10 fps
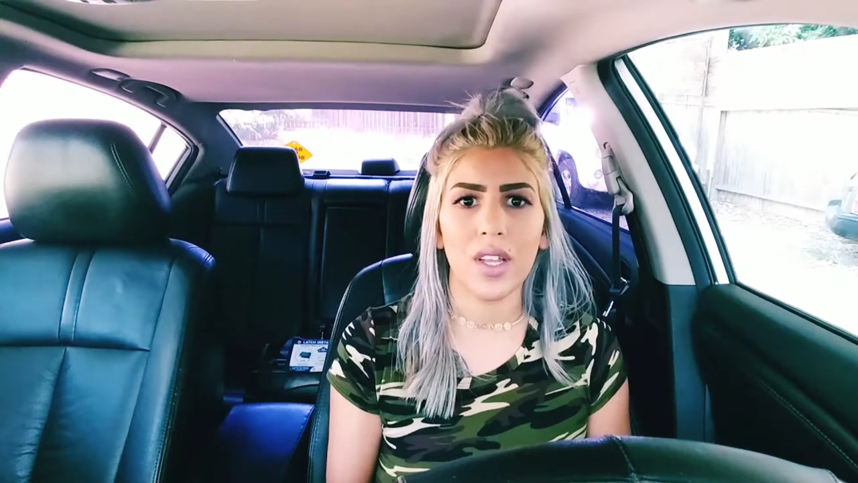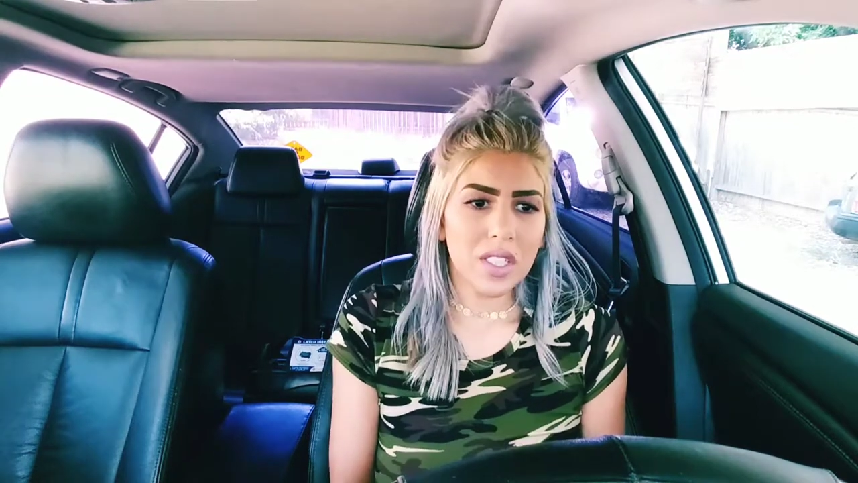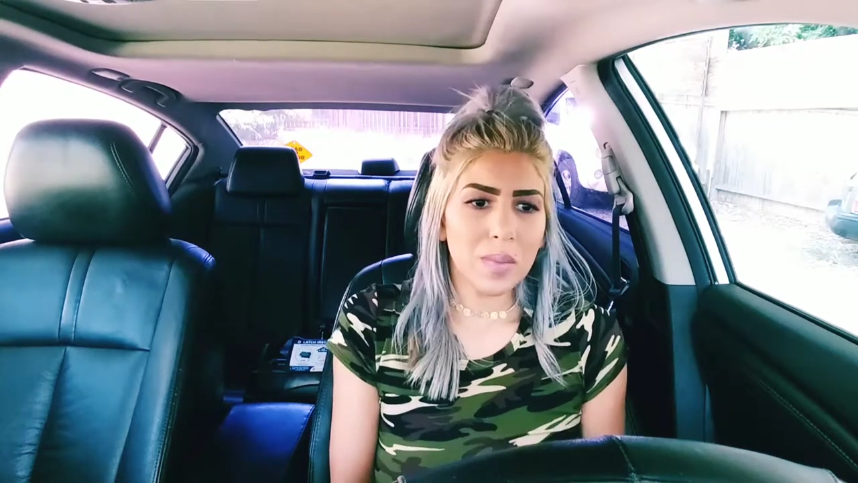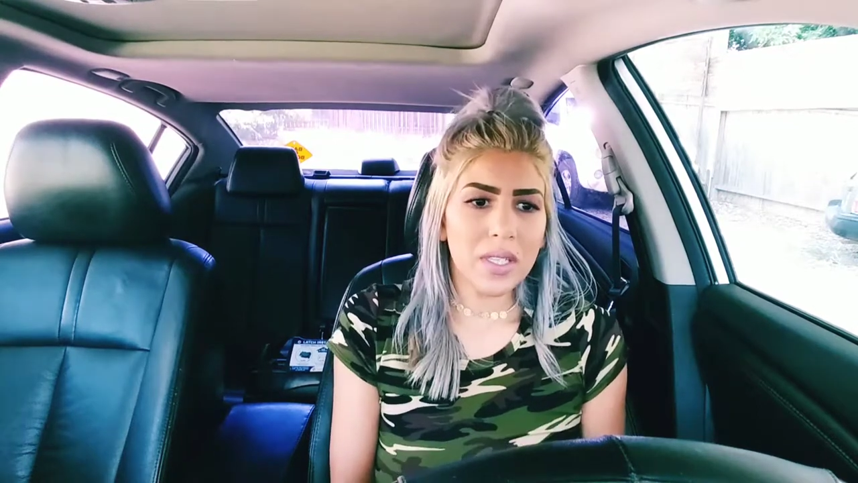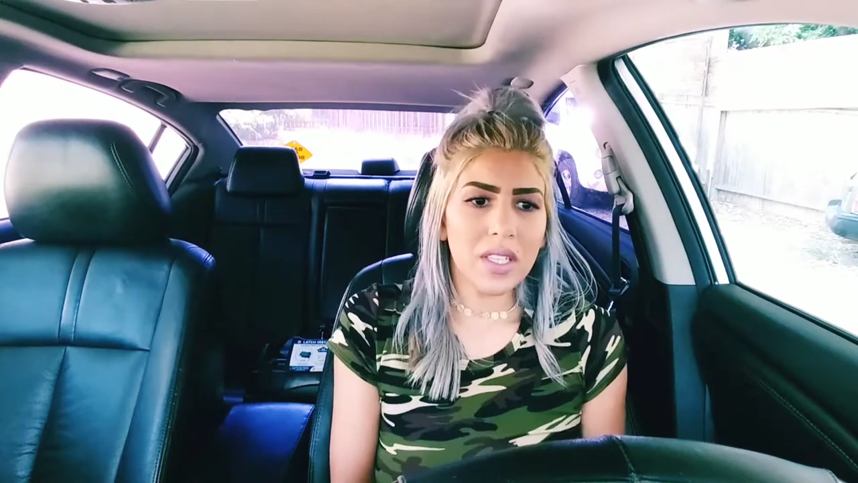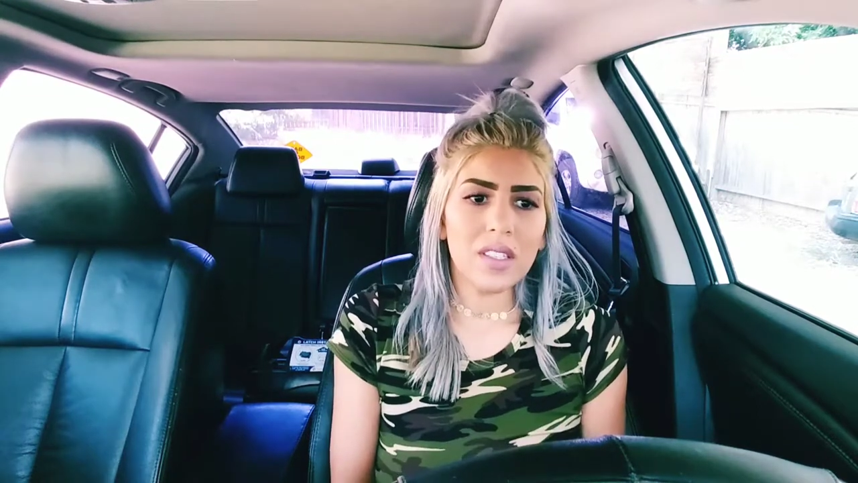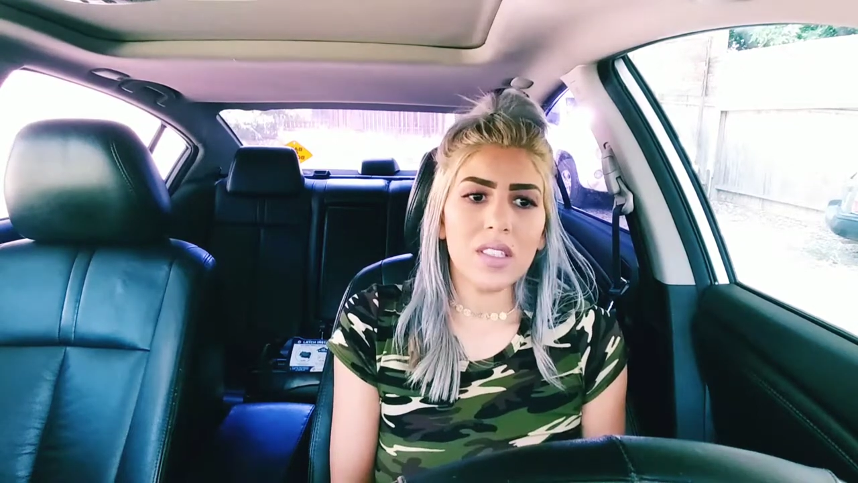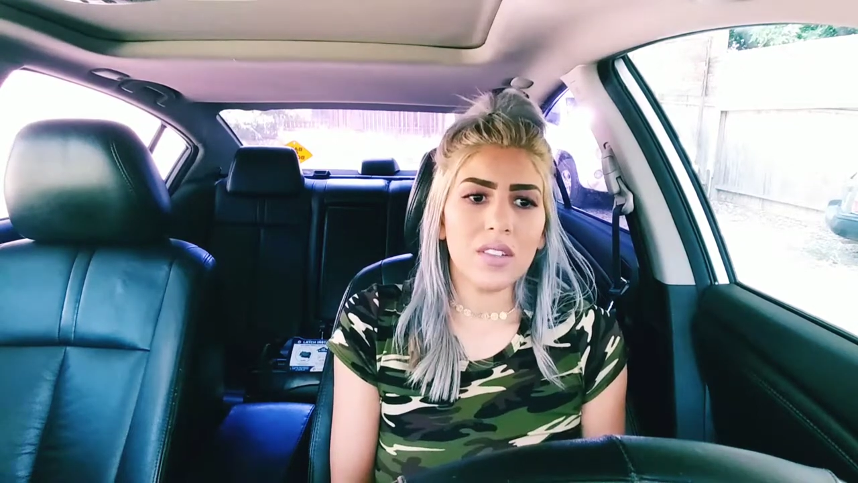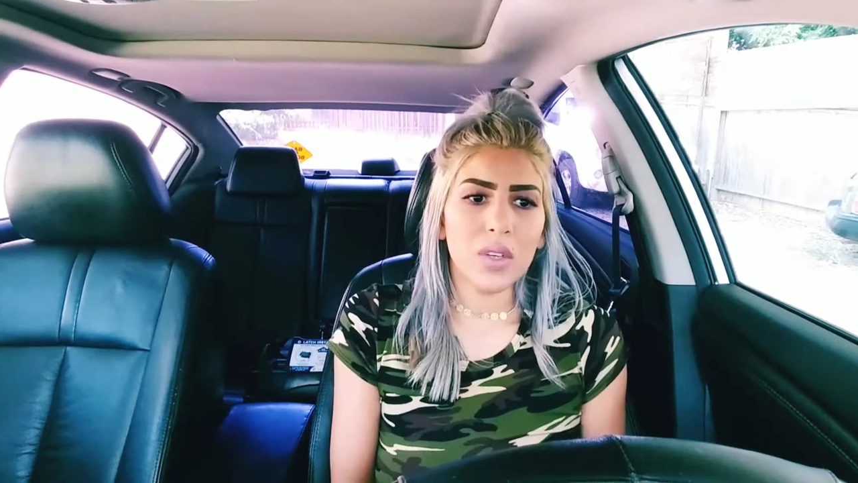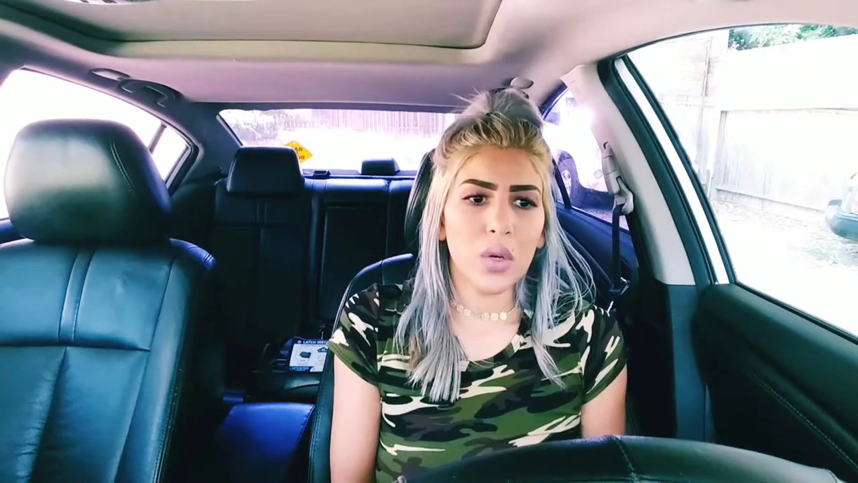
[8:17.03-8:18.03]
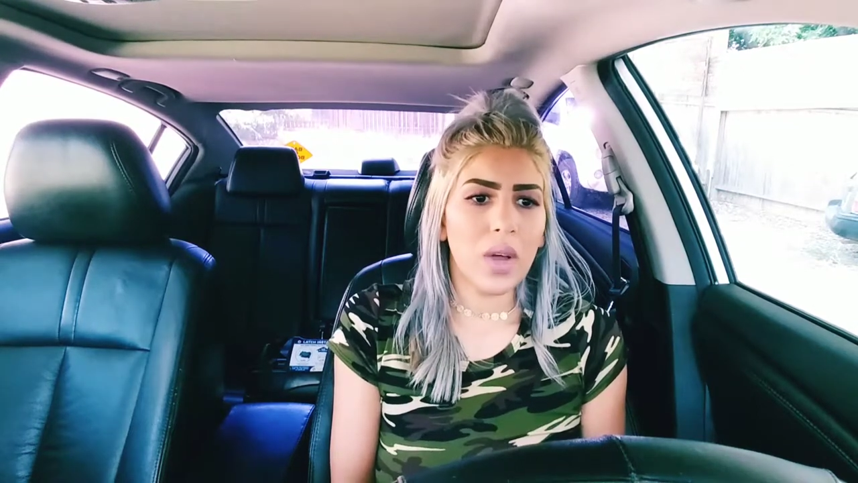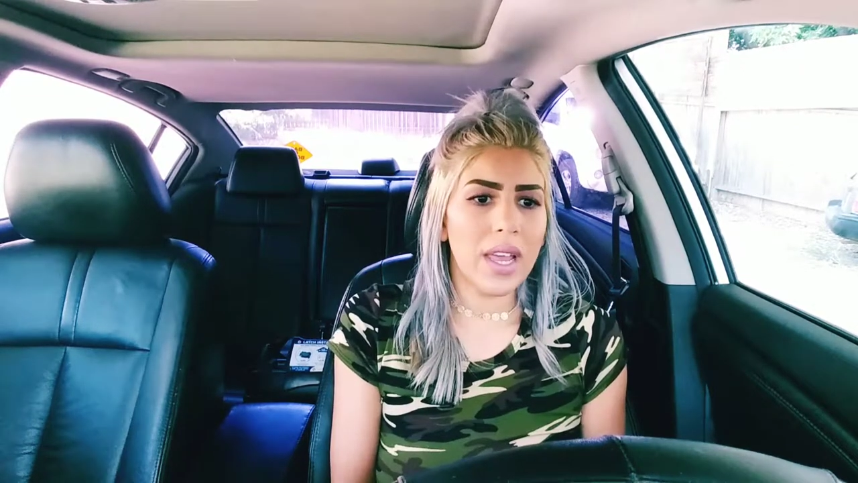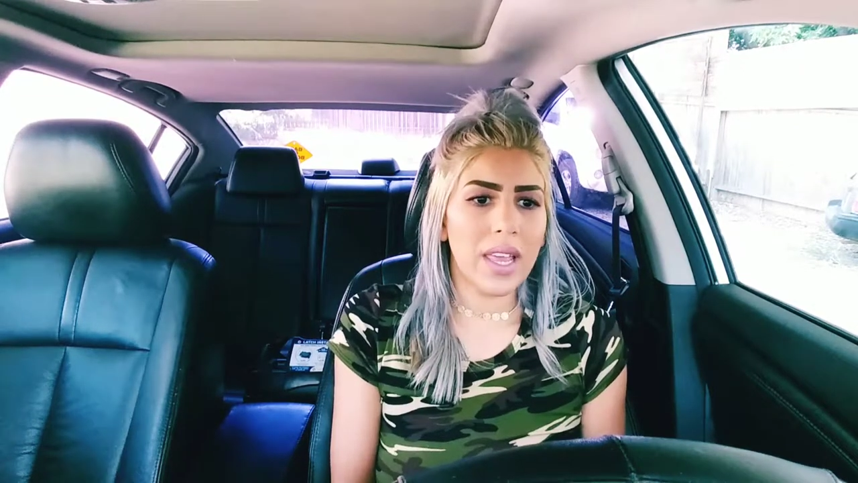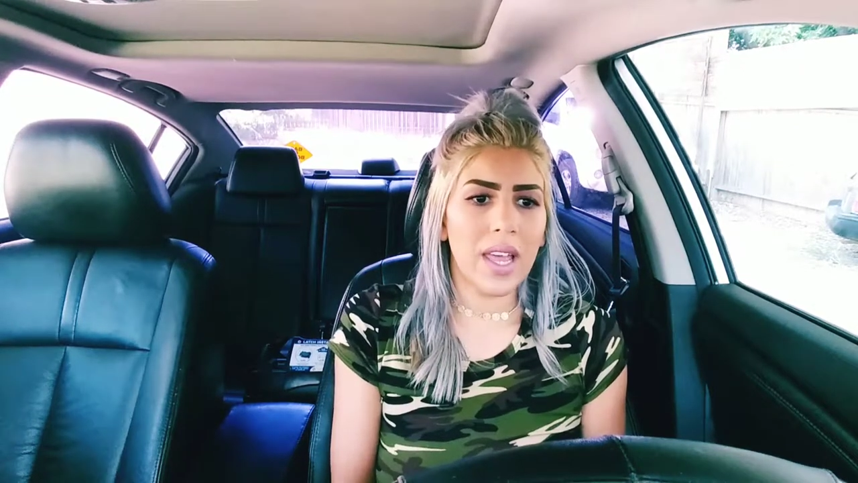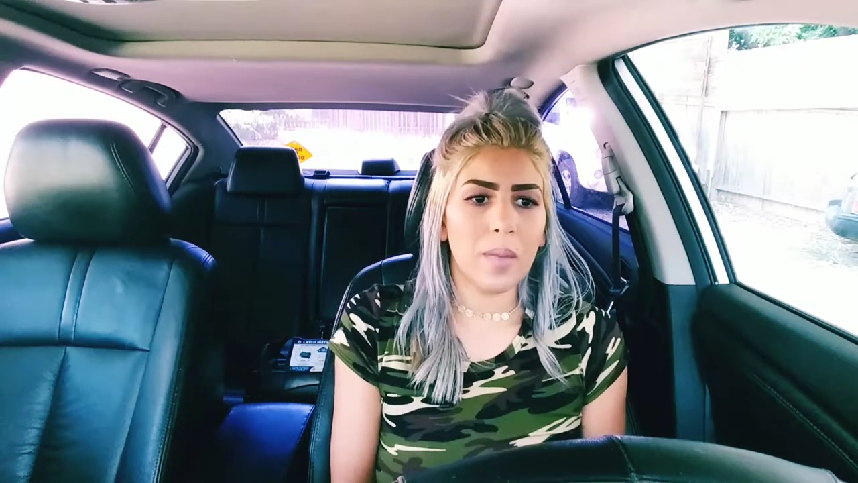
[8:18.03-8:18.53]
Just because of who I
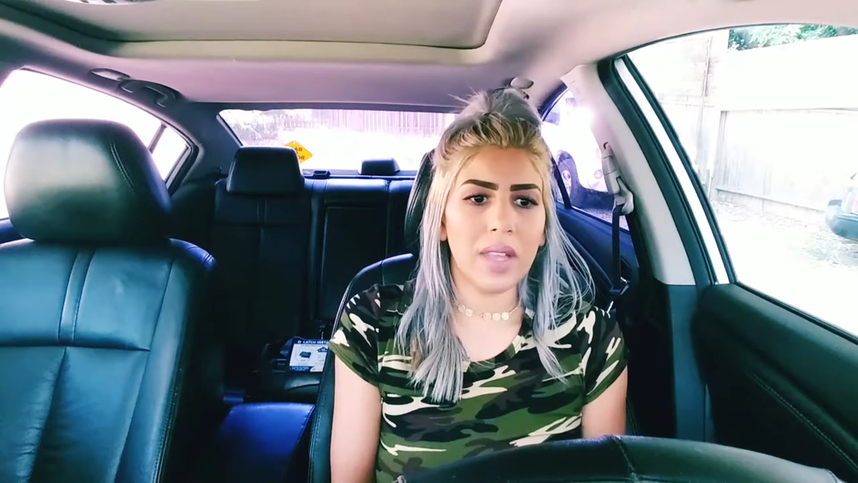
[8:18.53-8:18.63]
am,